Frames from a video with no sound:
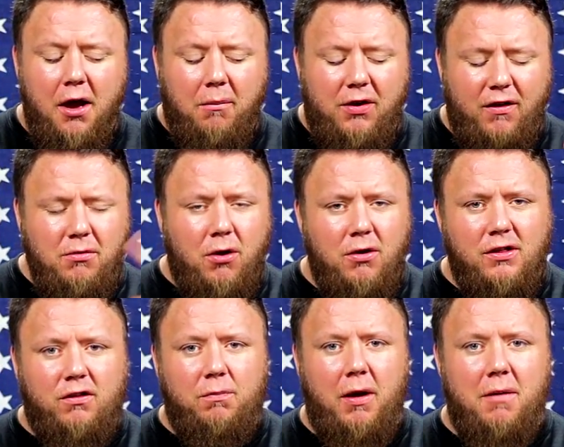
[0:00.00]
But if I'm going
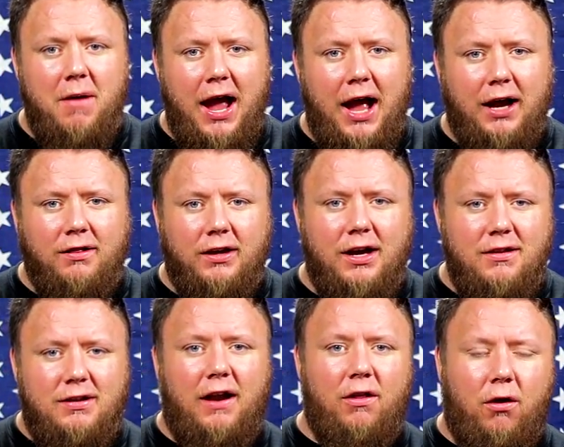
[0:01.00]
to the spare mag, the
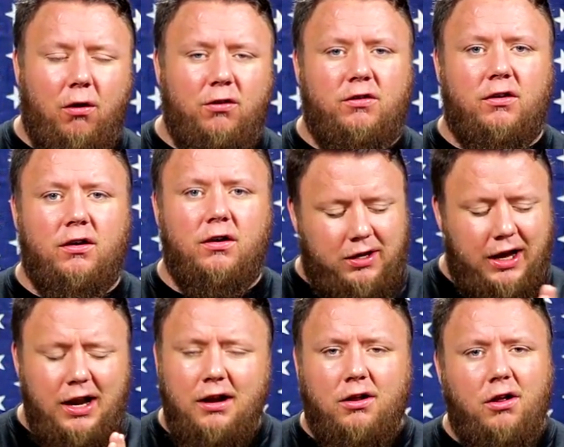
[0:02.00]
gun's out of the holster. Get it